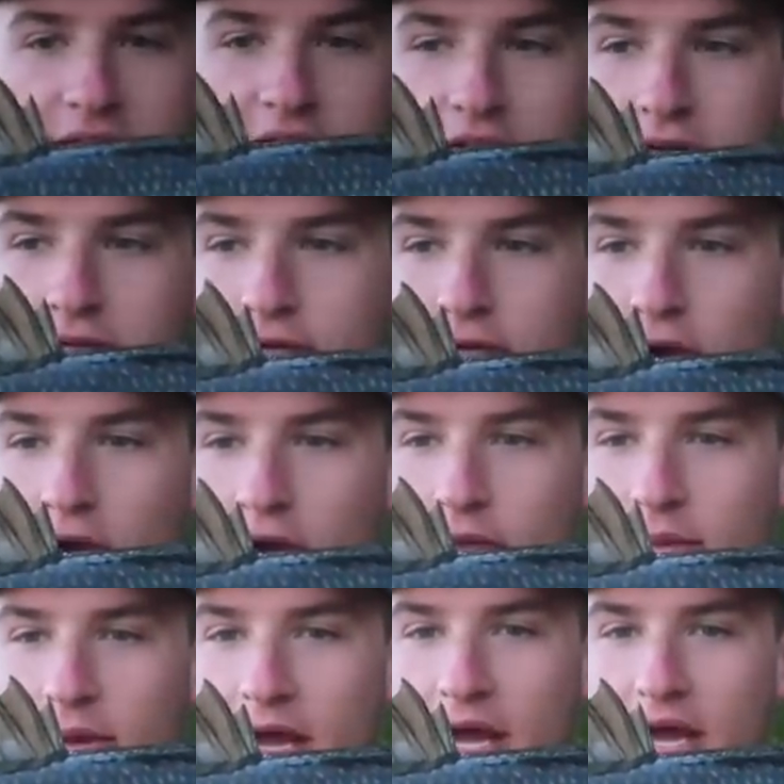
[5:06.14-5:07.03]
is a good
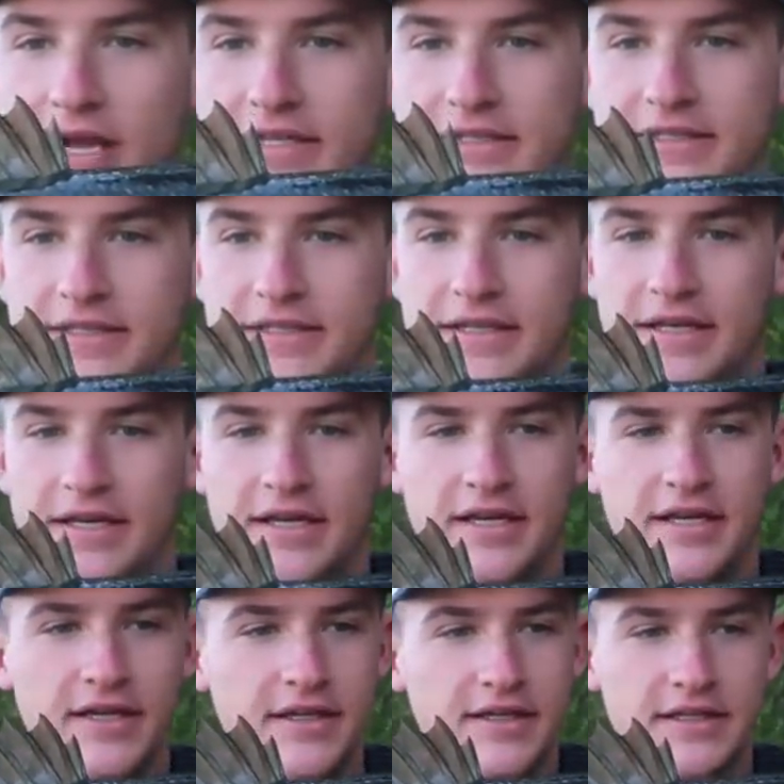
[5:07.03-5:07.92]
frog bass.
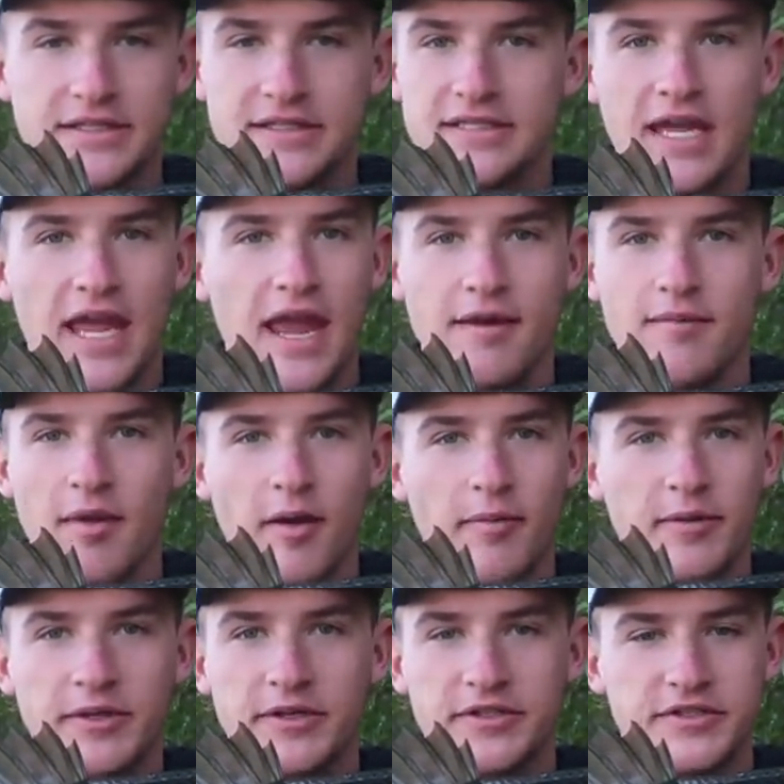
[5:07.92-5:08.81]
Just came
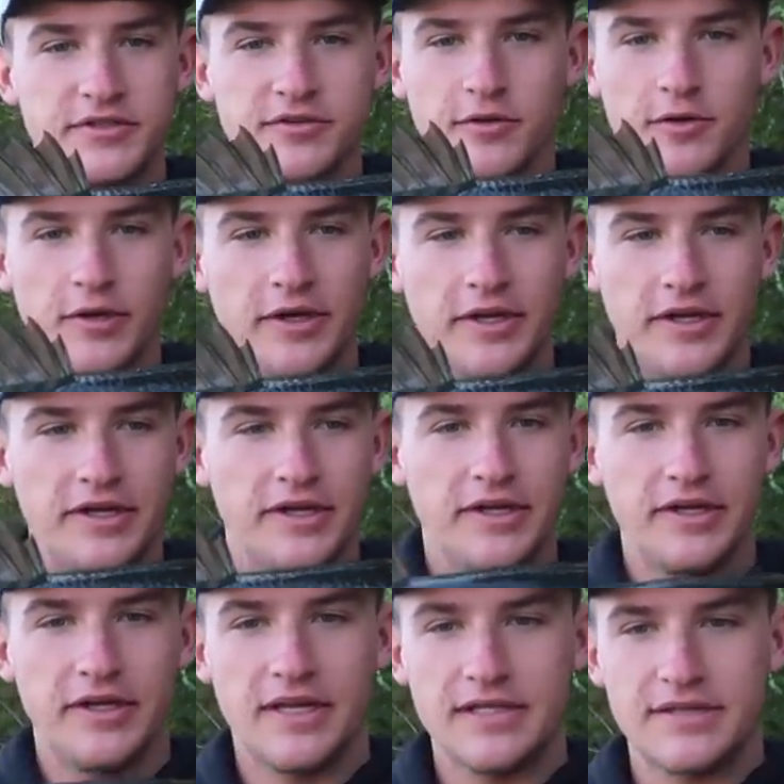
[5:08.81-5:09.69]
up and destroyed it.
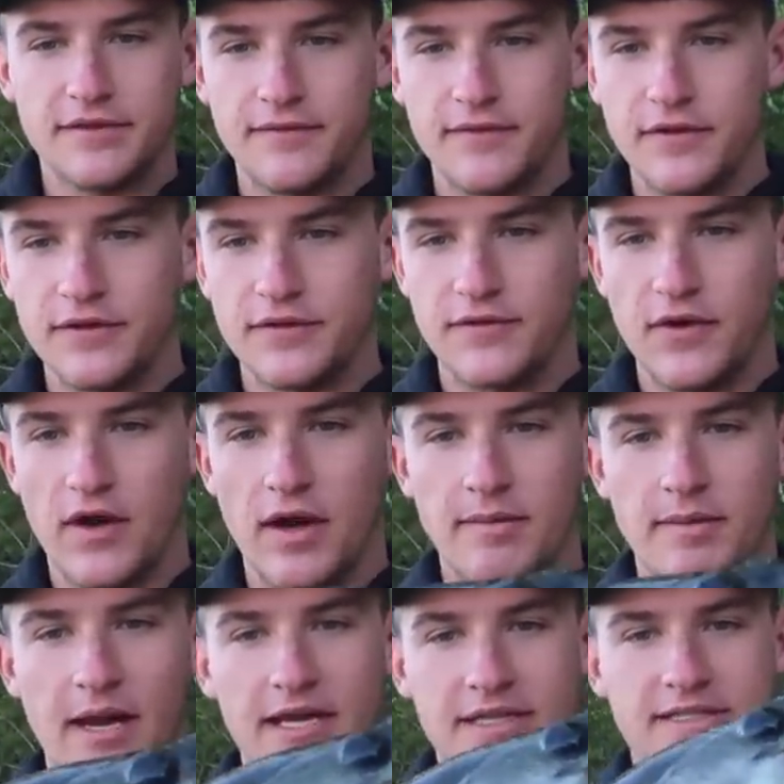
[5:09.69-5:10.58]
That's our first
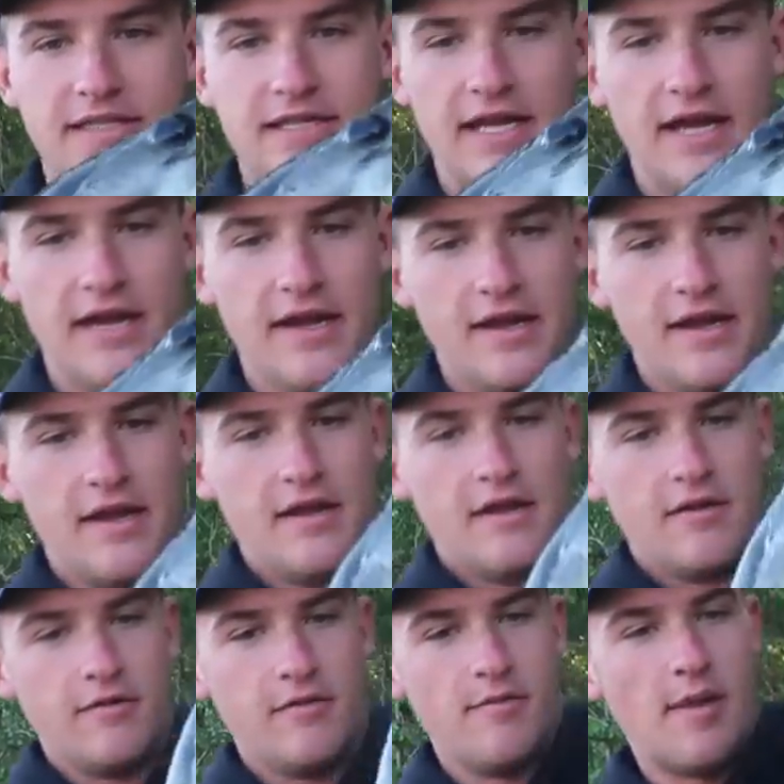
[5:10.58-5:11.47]
frog bite today.
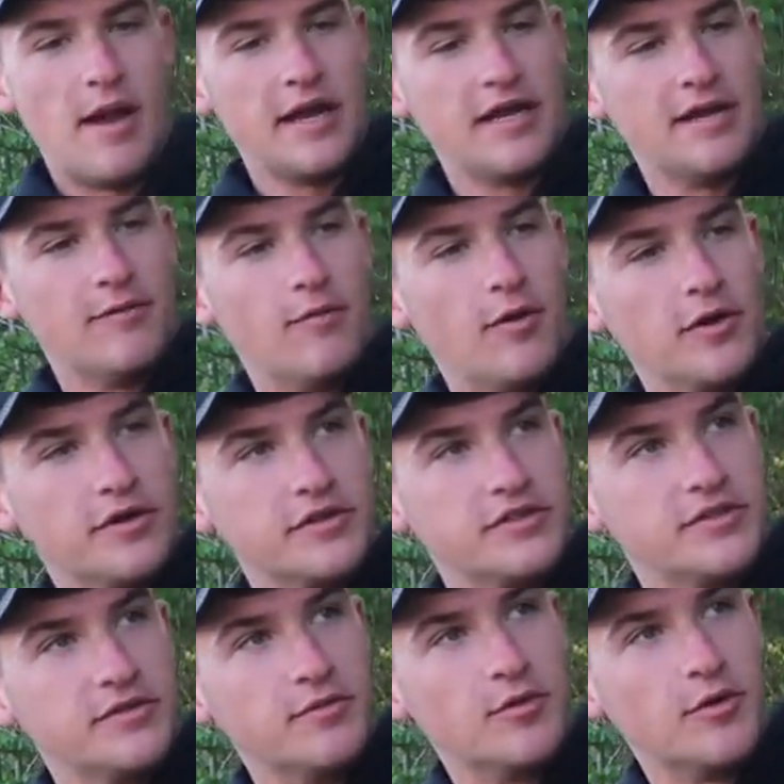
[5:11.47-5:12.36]
We might get one
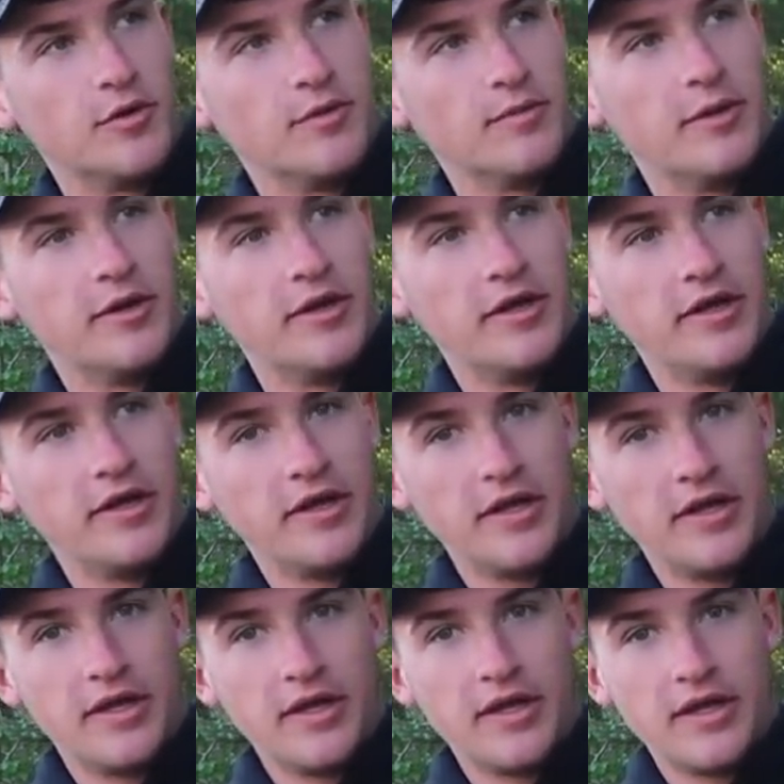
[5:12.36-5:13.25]
or two more, but
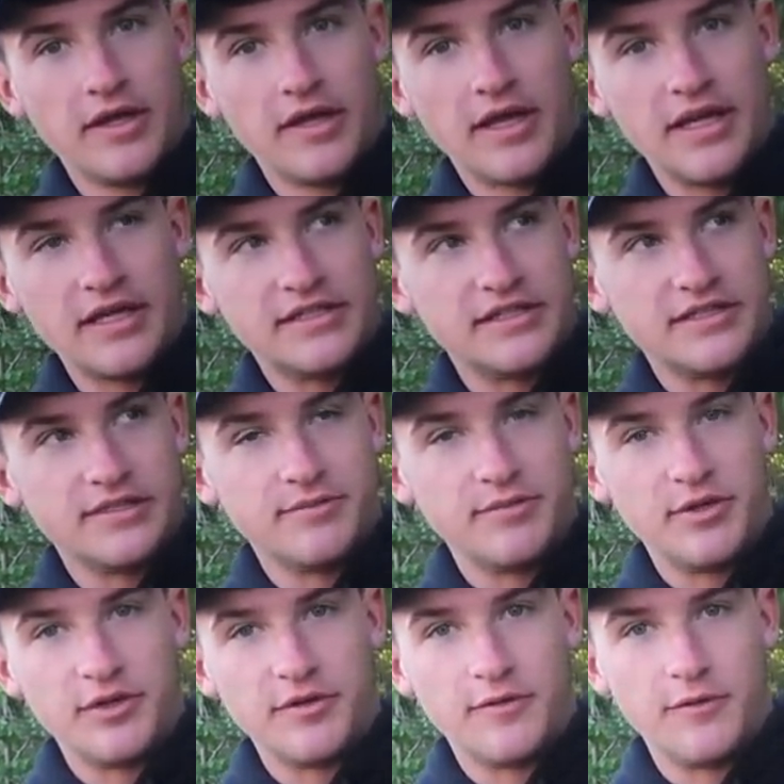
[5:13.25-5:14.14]
that's just
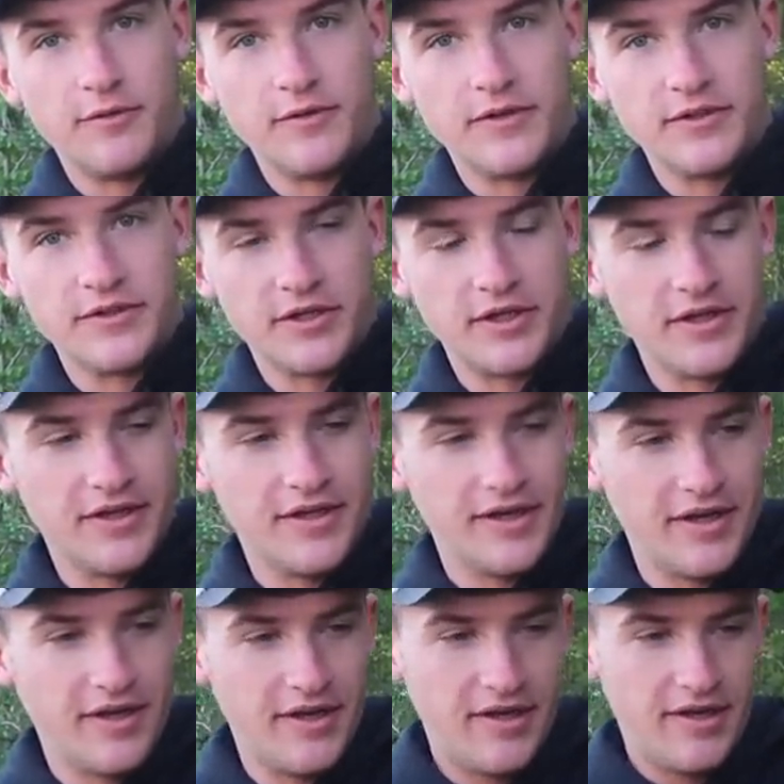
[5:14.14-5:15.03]
a beautiful fish right
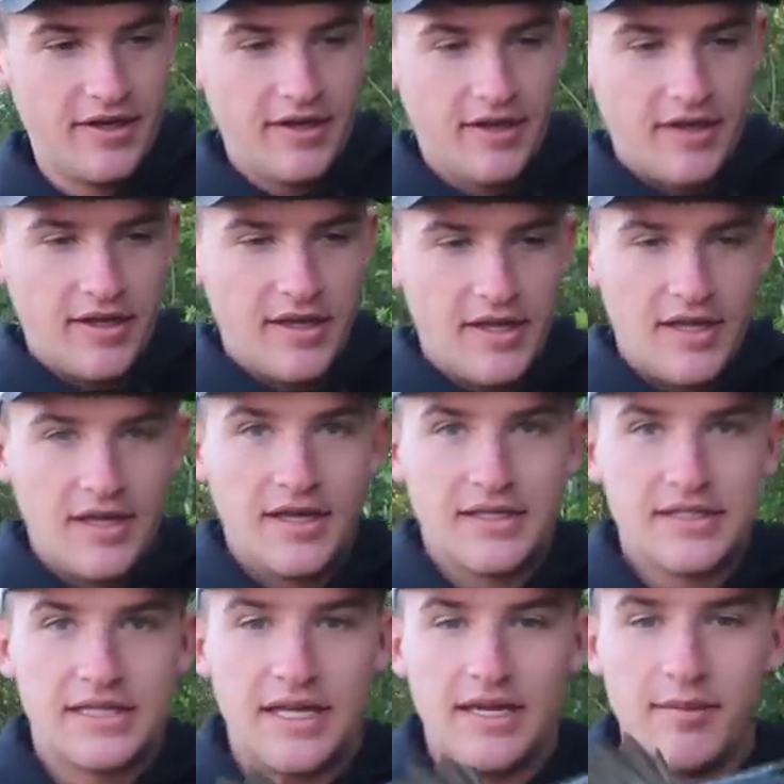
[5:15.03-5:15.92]
there.
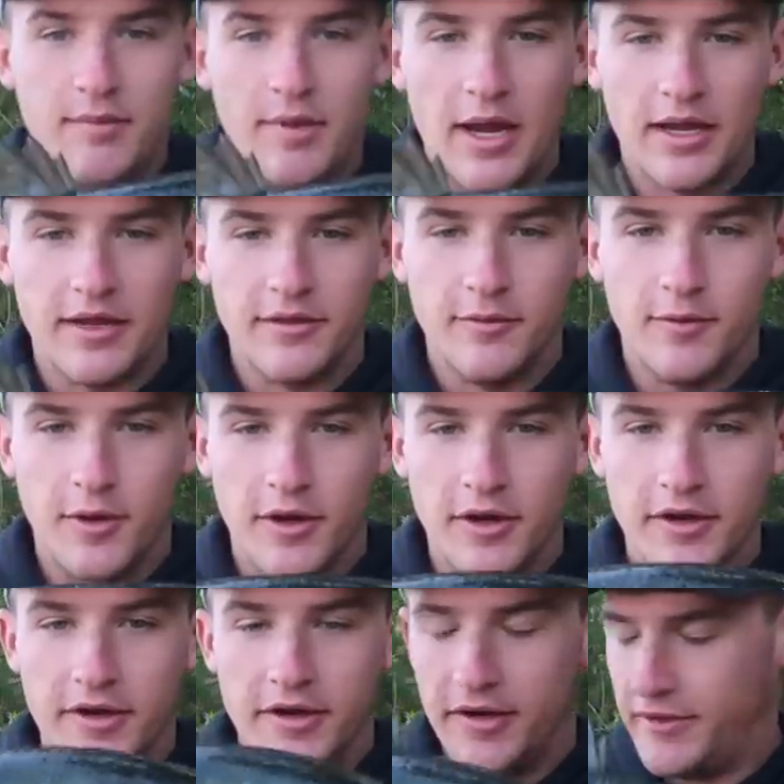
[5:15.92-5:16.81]
Let's get him back in the
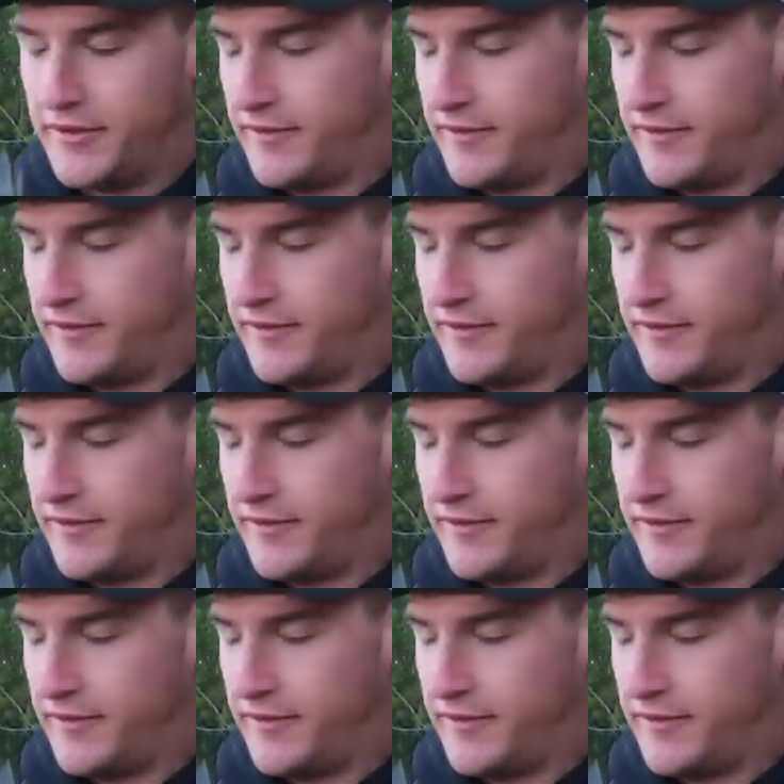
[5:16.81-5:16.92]
water.